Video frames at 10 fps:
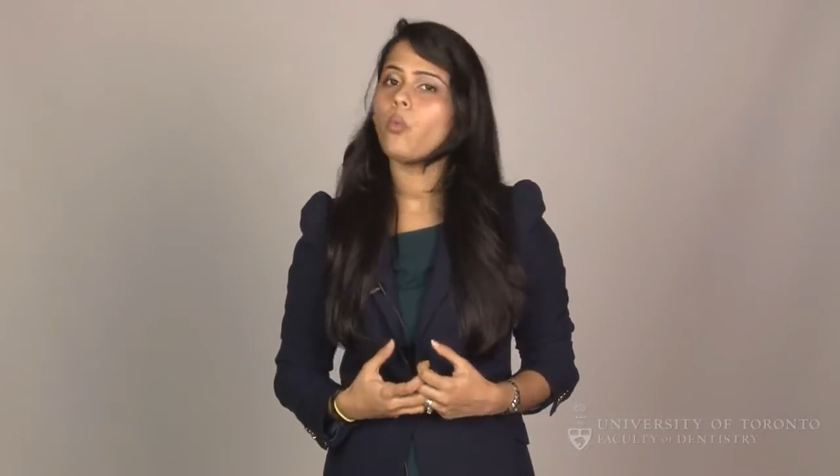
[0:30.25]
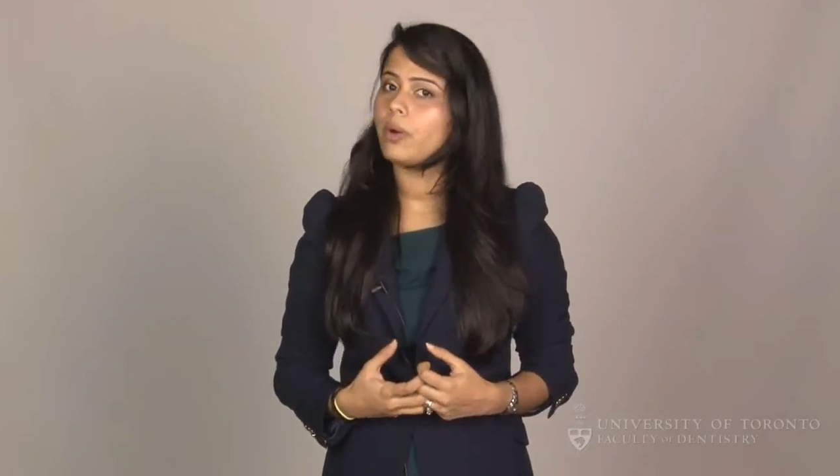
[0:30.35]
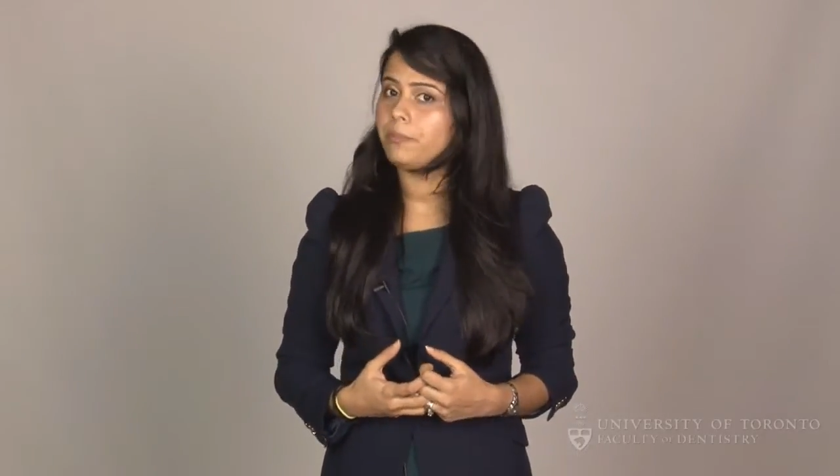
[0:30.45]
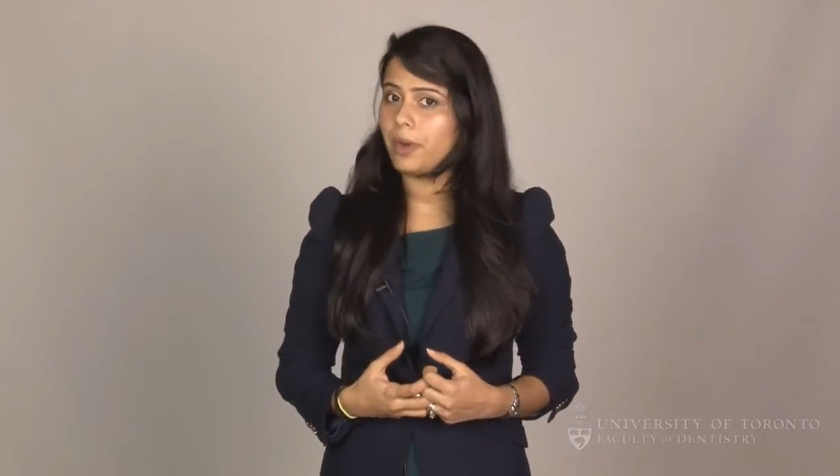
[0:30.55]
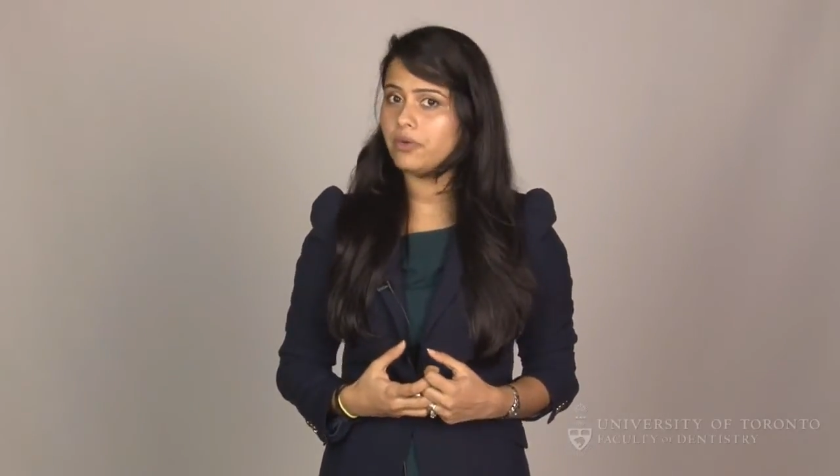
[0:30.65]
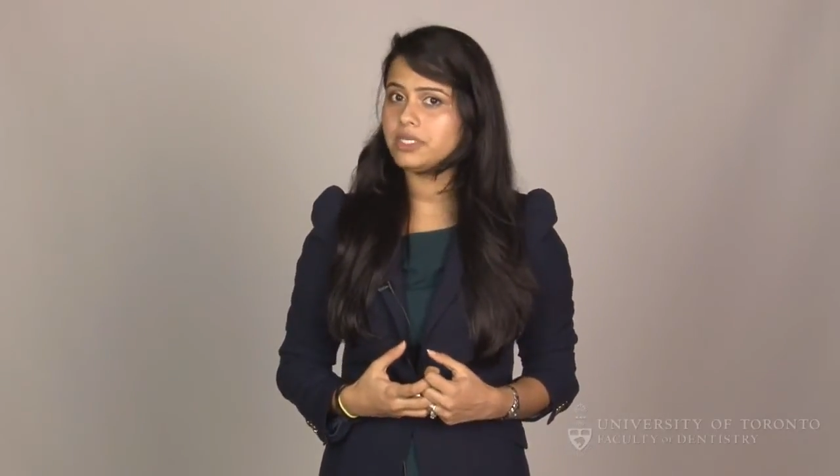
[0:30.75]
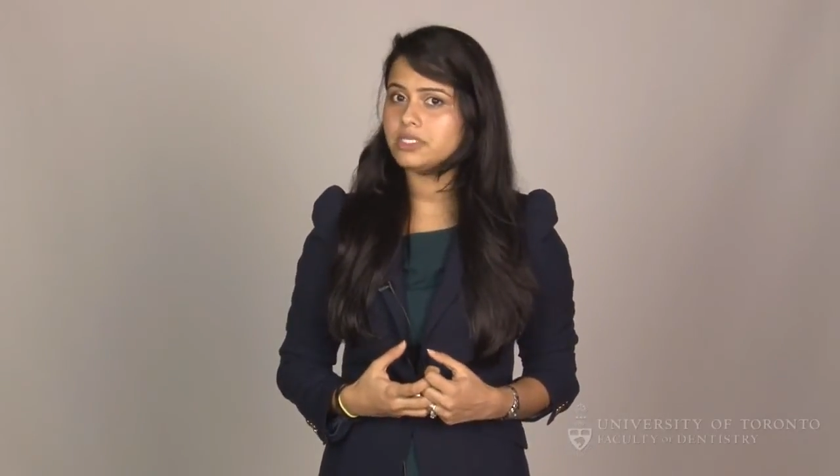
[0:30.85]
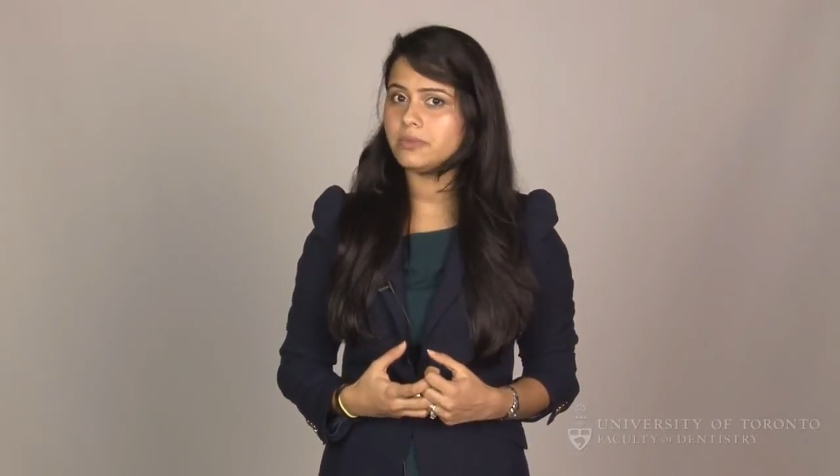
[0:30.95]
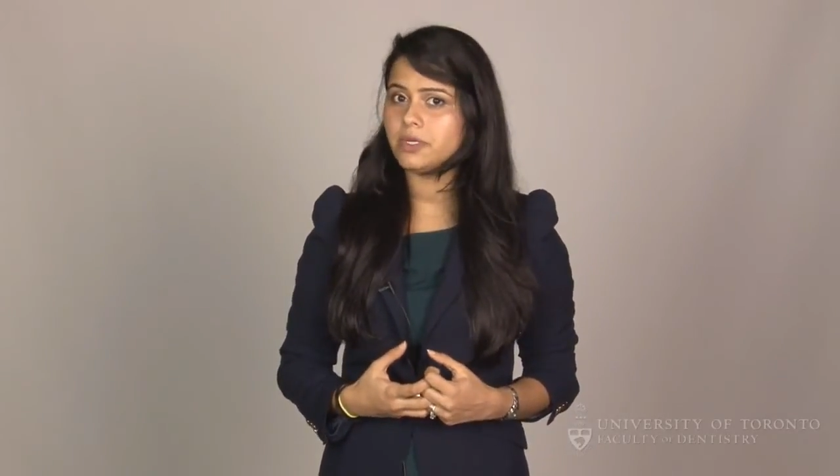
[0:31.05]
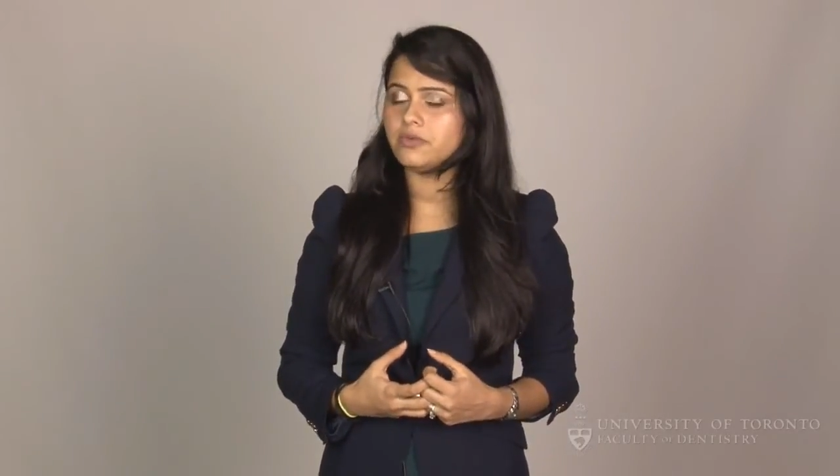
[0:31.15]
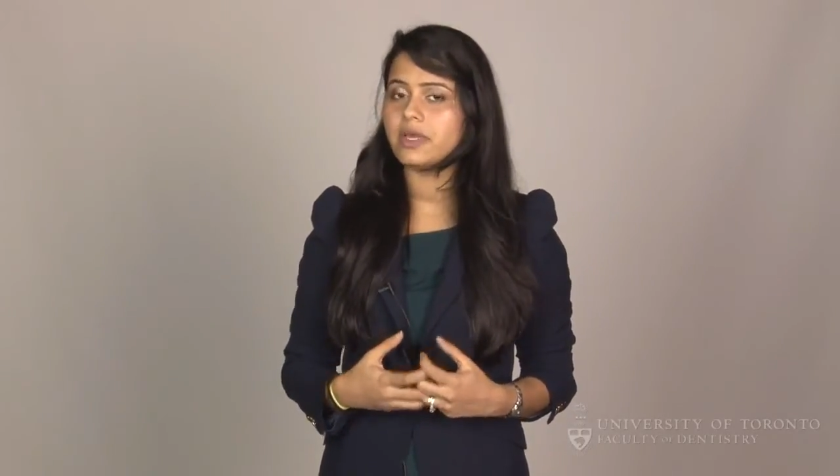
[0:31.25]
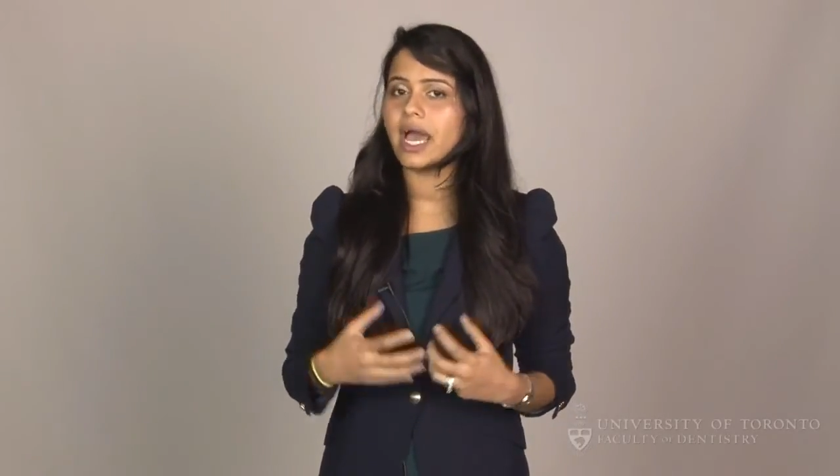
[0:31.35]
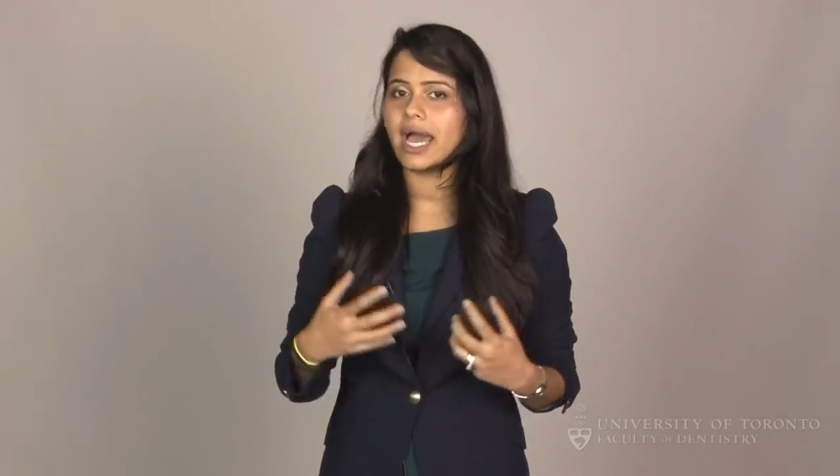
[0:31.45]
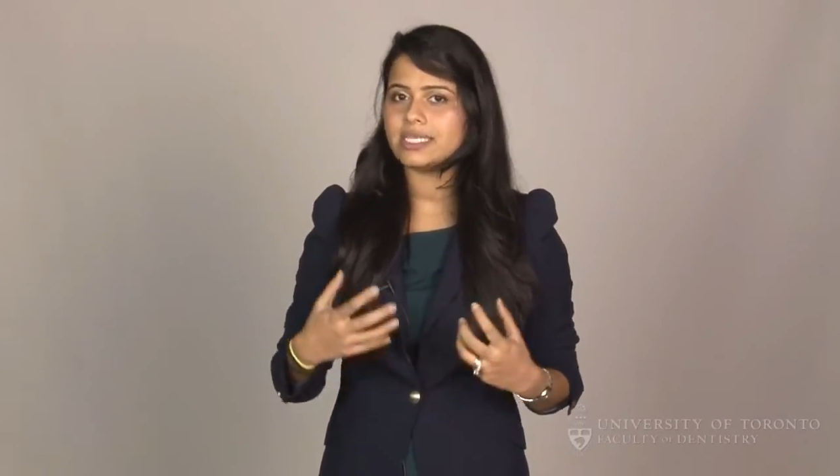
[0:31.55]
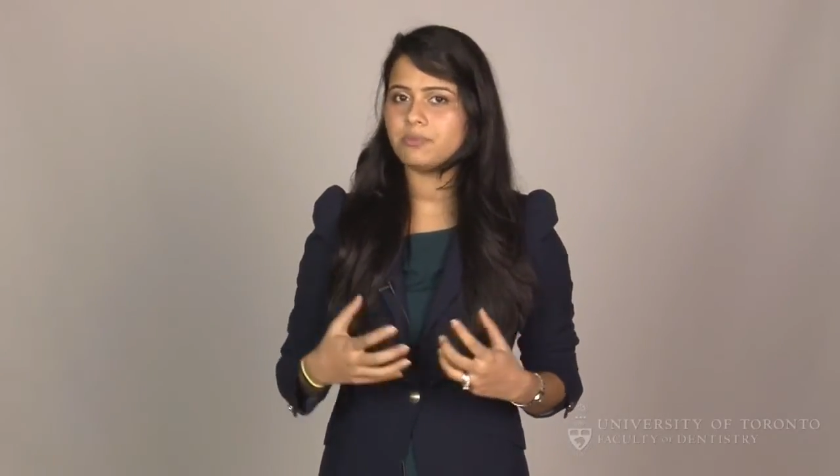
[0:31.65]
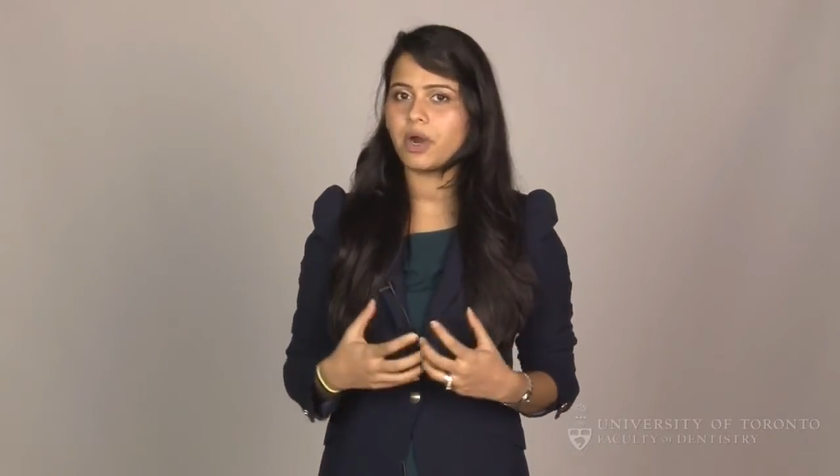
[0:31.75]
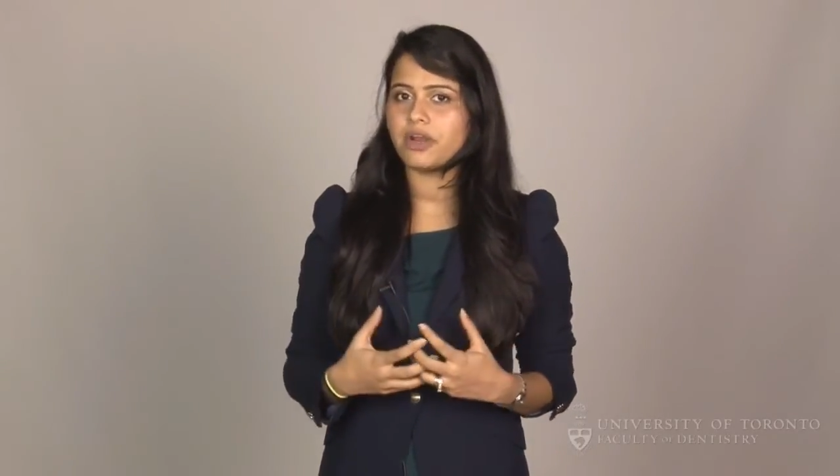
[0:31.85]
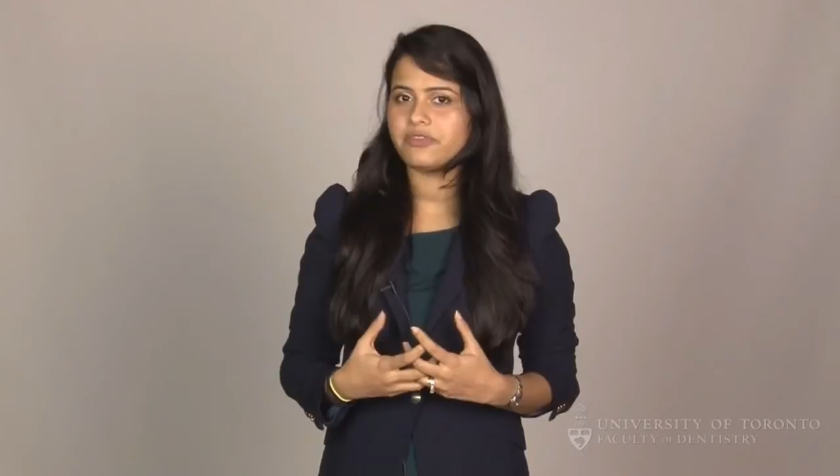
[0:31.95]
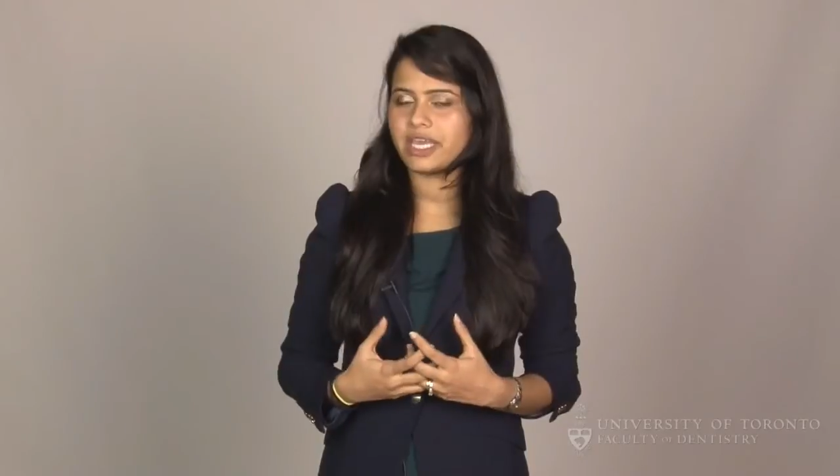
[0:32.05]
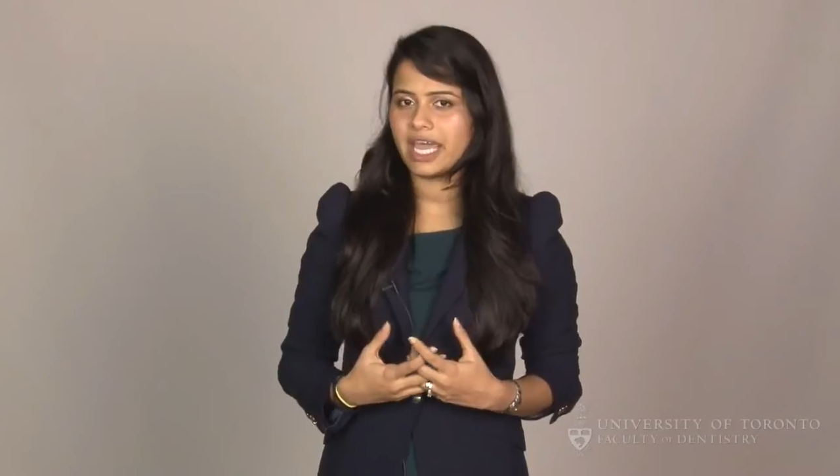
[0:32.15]
where bone is removed as
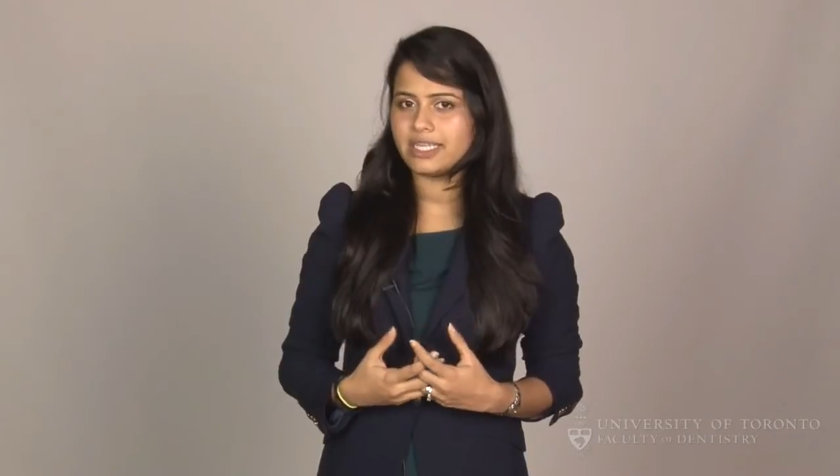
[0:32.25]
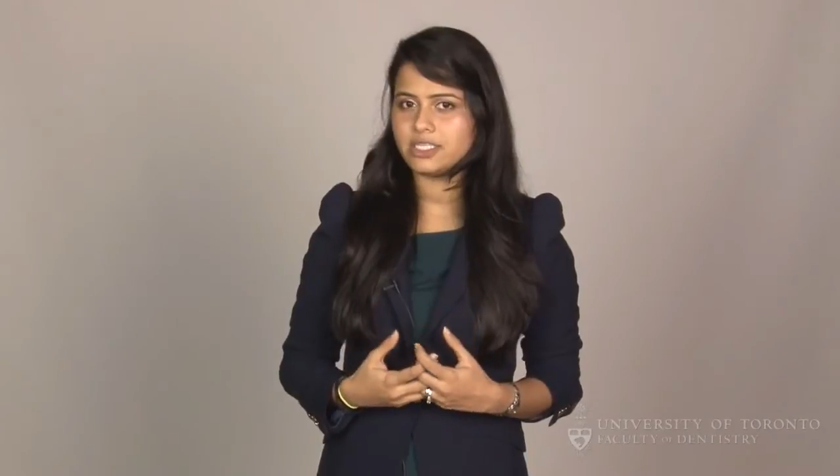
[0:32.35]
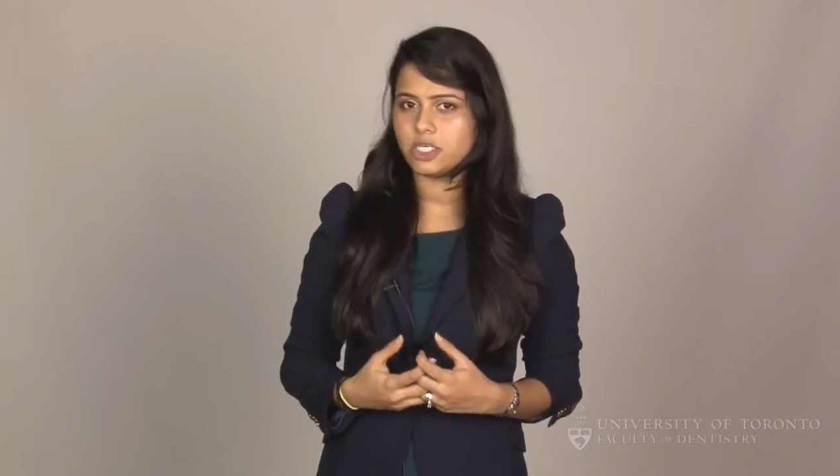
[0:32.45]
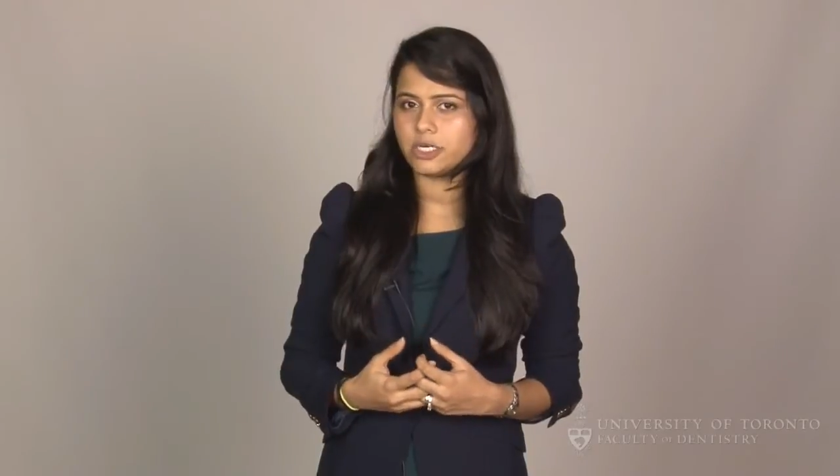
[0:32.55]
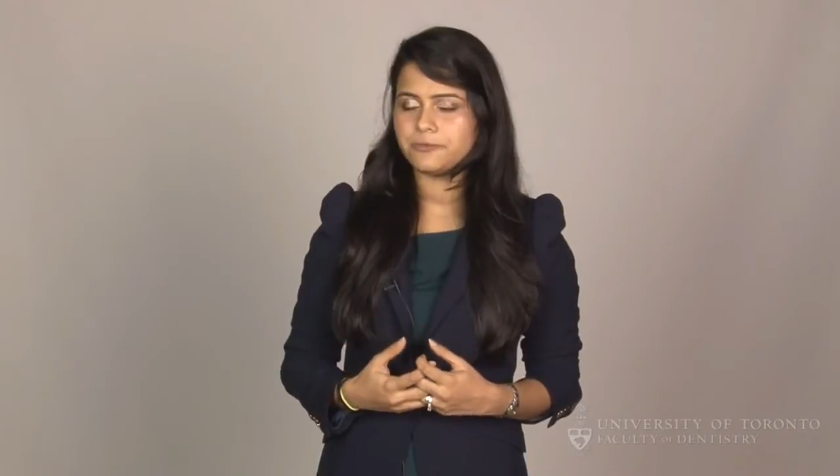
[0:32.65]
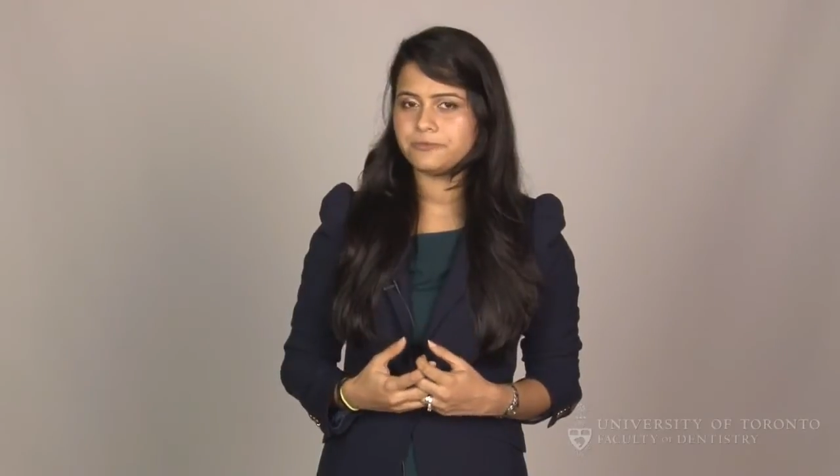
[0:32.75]
part of the cancer,